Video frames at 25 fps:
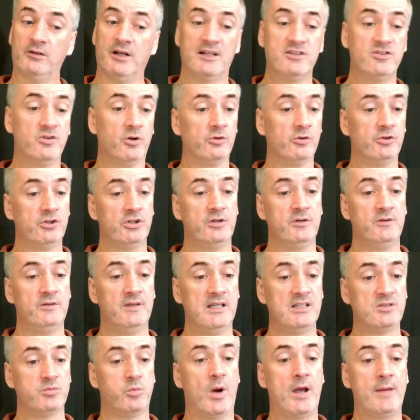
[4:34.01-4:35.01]
I told you,
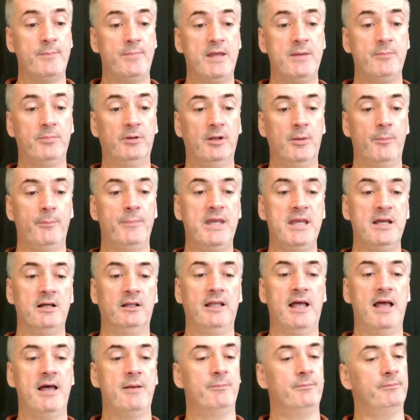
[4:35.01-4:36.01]
these white people in B L
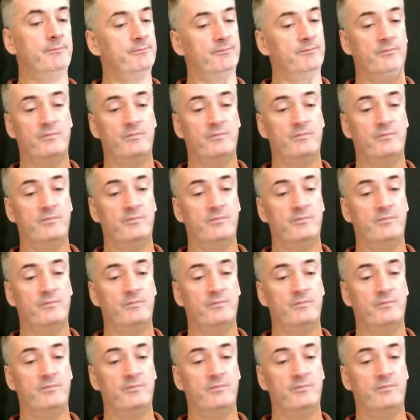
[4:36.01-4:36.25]
M,